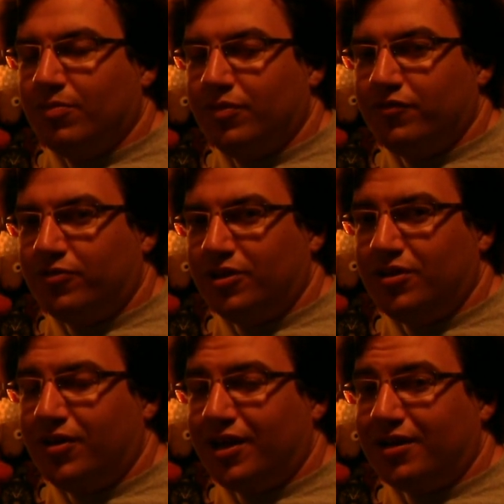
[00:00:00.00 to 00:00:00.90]
before
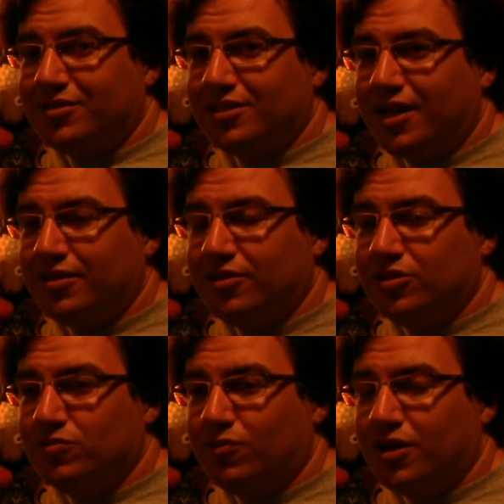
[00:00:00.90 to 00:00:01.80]
you head outside,
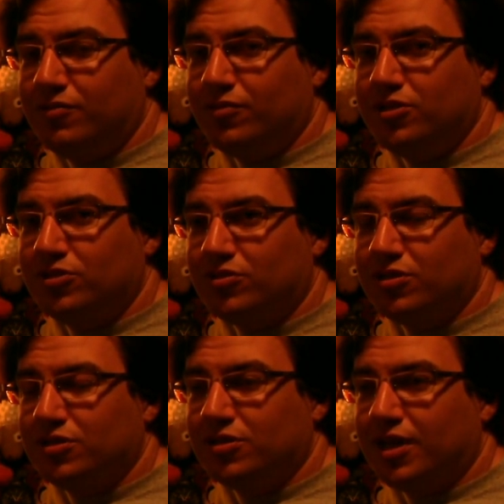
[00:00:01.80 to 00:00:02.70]
there's one
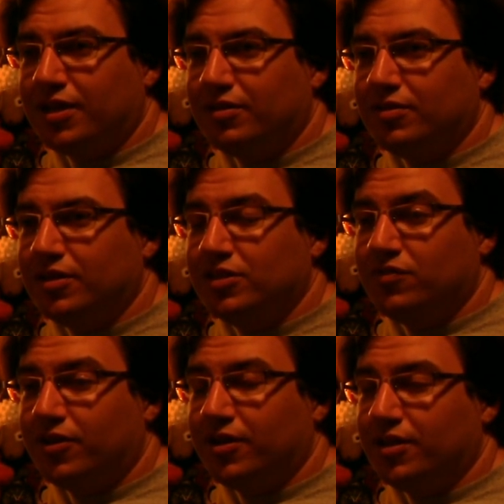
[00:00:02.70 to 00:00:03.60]
resource that is very